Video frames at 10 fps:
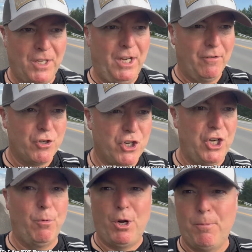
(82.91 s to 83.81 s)
if
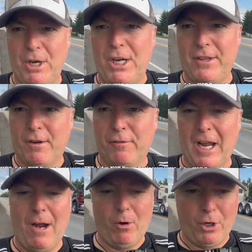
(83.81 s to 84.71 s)
she would be the
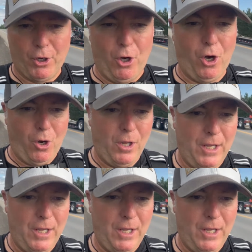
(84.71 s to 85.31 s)
flower girl